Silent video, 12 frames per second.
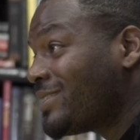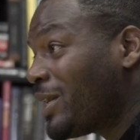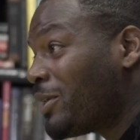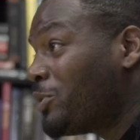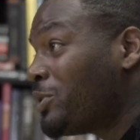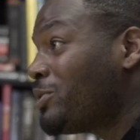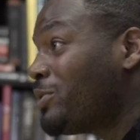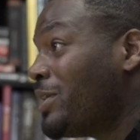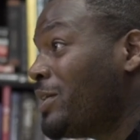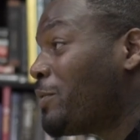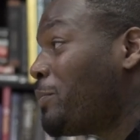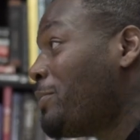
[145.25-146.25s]
Like,
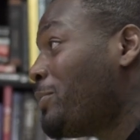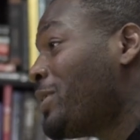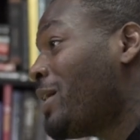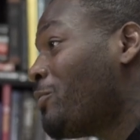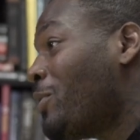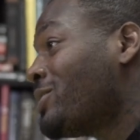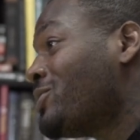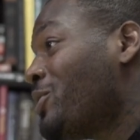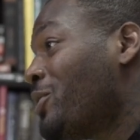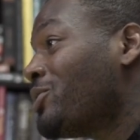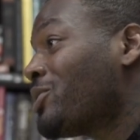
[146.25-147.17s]
the people that watch Dora the